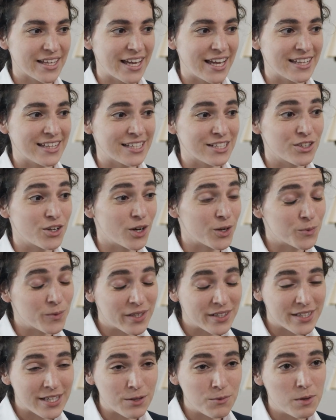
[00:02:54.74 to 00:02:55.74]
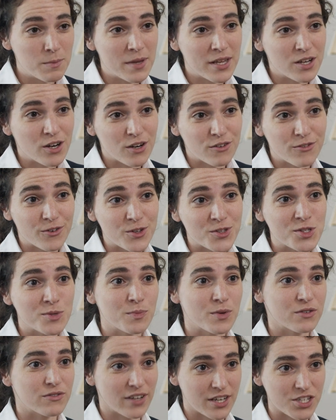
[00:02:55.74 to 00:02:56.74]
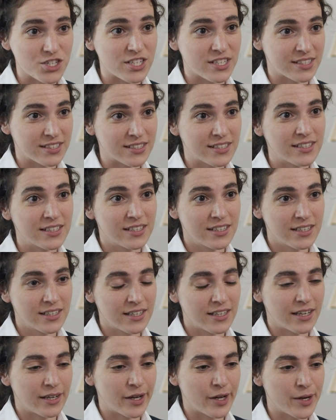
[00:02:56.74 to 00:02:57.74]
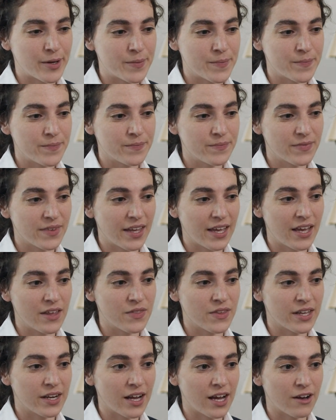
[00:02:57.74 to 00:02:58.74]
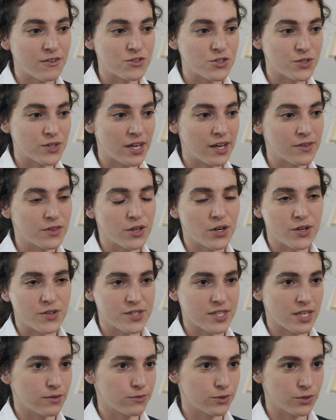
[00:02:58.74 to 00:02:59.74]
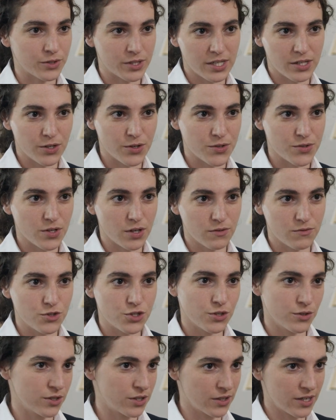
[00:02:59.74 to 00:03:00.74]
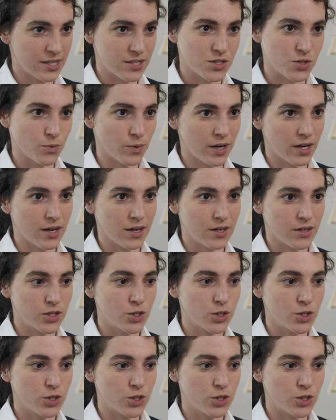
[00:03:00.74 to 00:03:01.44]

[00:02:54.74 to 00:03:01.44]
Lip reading: And then, God willing, we make our first profession. And then after that, there are several years of juniorate where